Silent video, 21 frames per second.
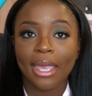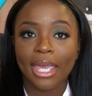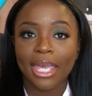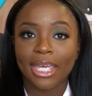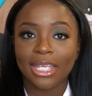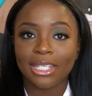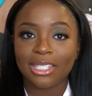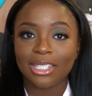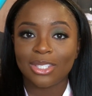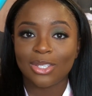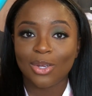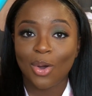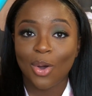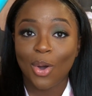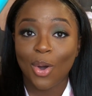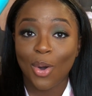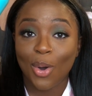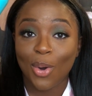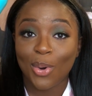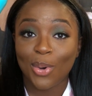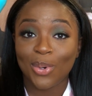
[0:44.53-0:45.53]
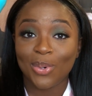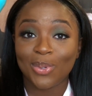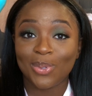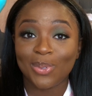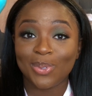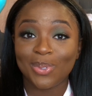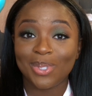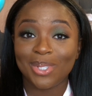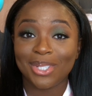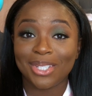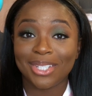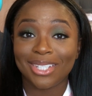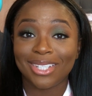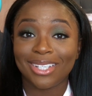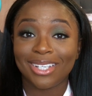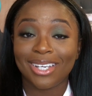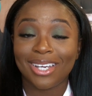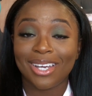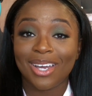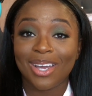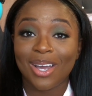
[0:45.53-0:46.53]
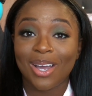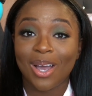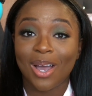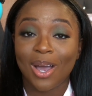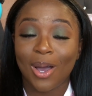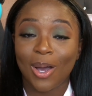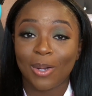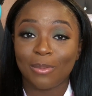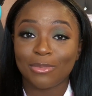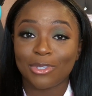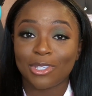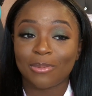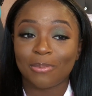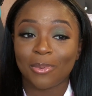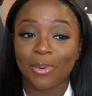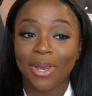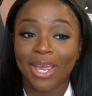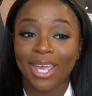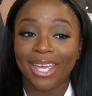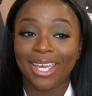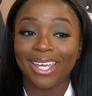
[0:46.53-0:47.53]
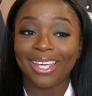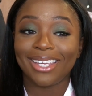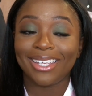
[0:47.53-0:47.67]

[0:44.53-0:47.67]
Insta Hold spray.